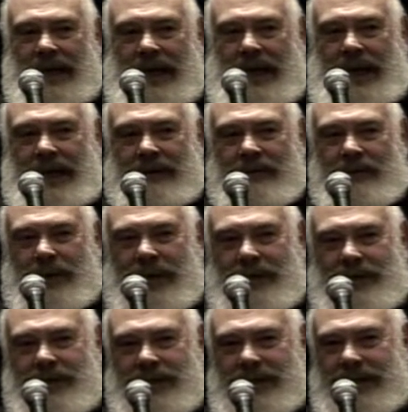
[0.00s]
And when
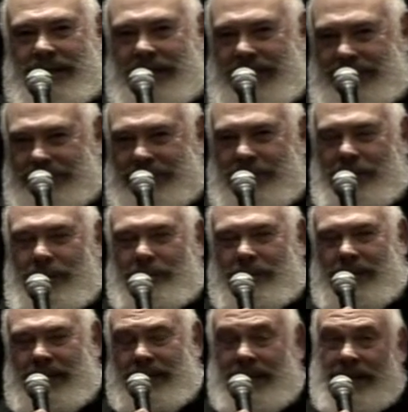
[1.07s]
she left
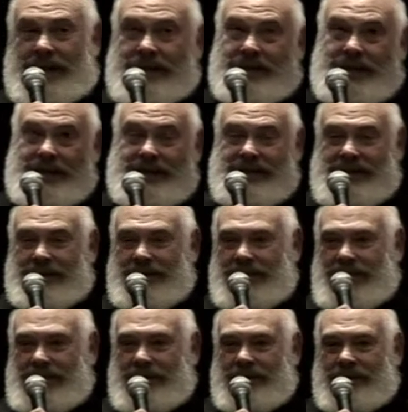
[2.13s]
Oprah at the end of, I think,
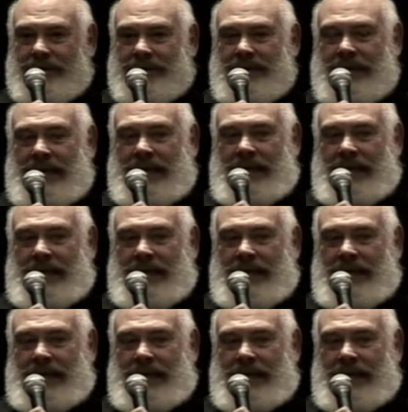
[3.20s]
seven years,